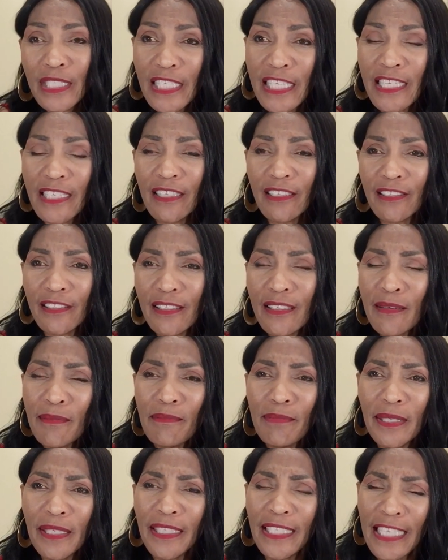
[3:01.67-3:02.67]
we need a little
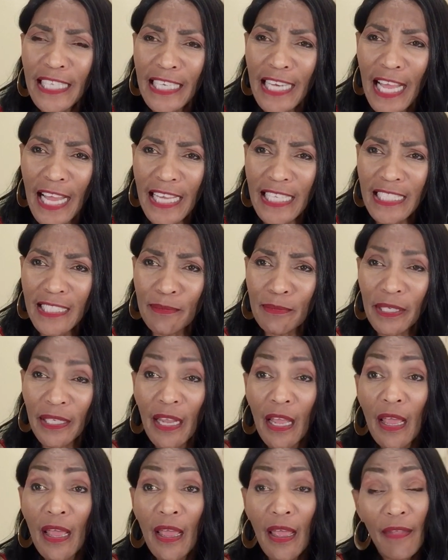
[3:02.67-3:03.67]
bit of enhancement.
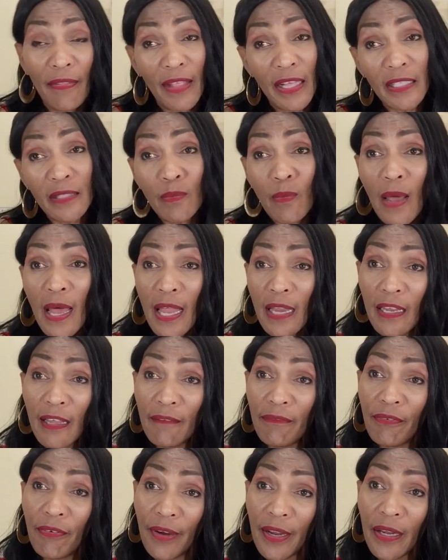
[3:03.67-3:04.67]
And that's why I
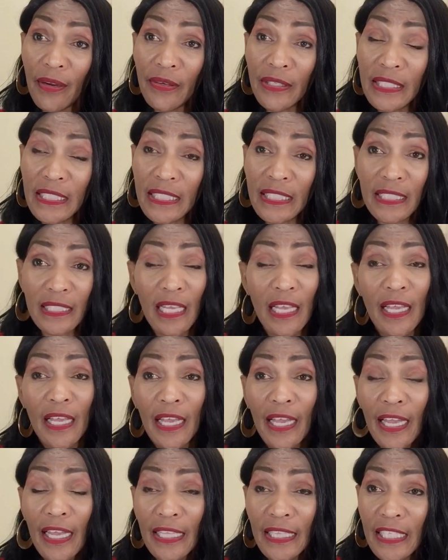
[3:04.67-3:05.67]
love fragrances.
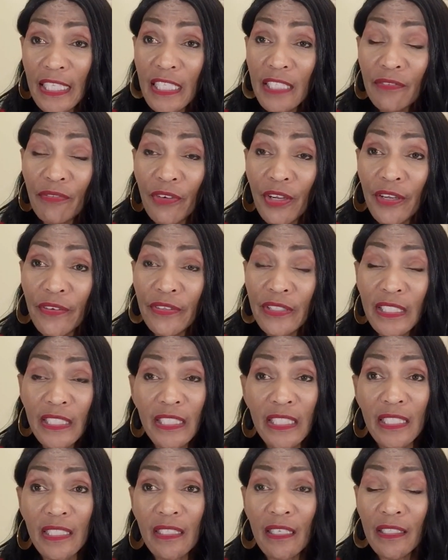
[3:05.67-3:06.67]
And these
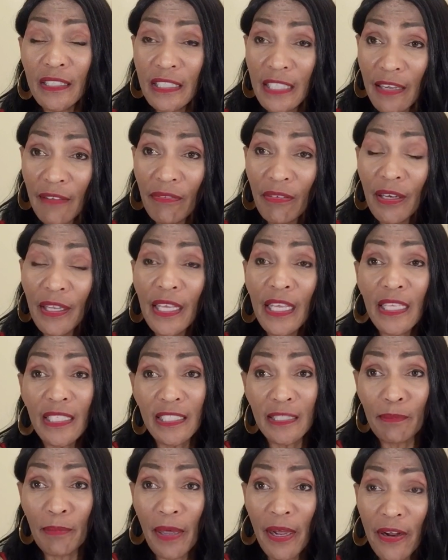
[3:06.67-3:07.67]
fragrances definitely
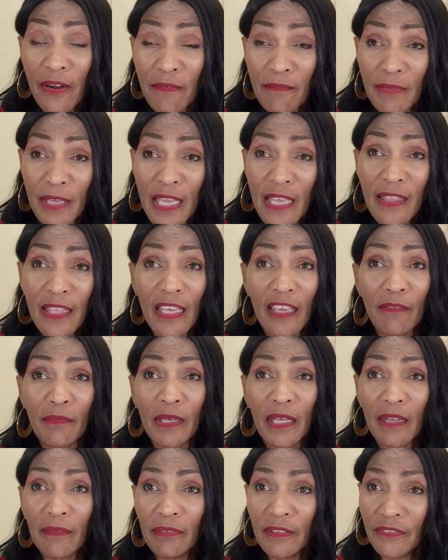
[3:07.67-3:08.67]
inspire me. They give
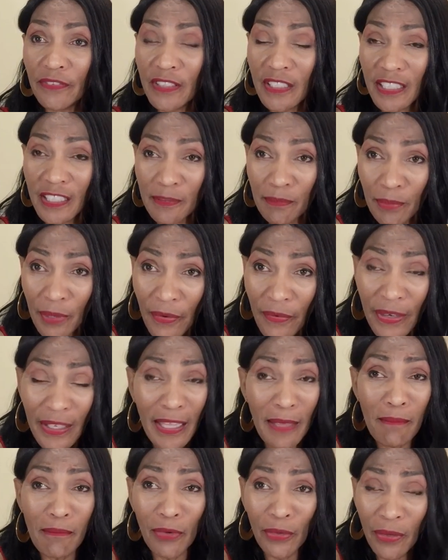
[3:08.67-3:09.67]
me uplifts in spirit.
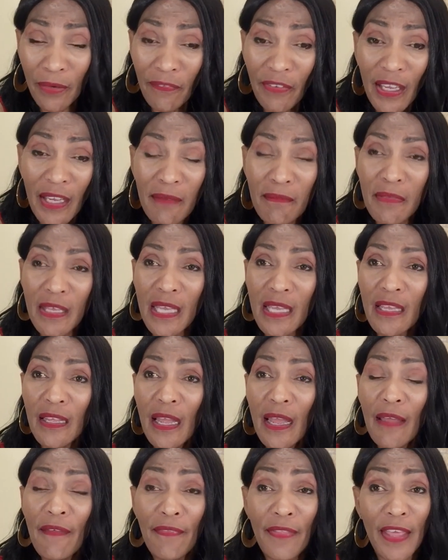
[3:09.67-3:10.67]
They motivate me.
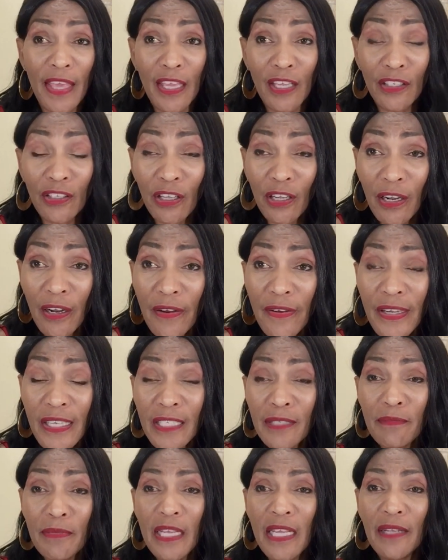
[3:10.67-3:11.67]
They
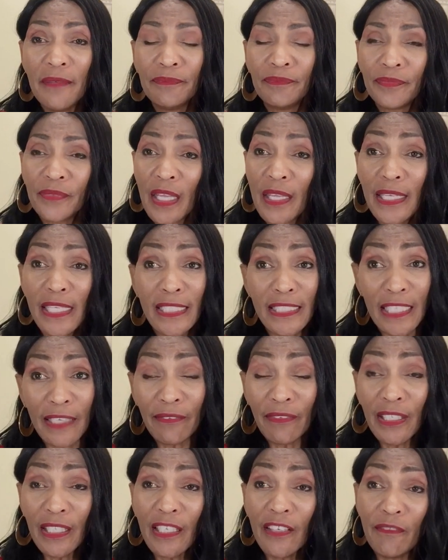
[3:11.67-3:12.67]
encourage me. And they
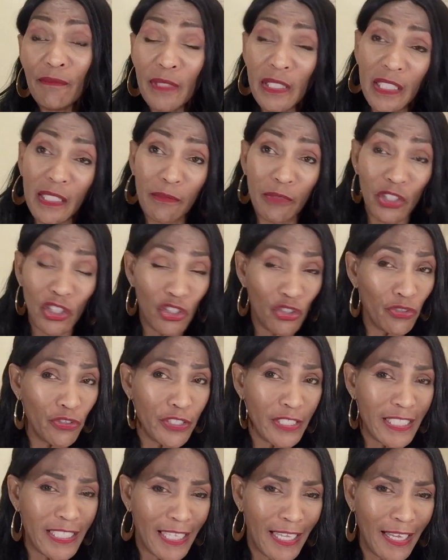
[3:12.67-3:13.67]
definitely give me some
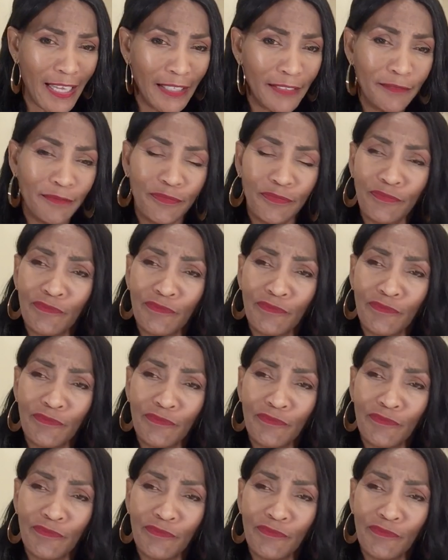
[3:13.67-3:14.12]
assurance that,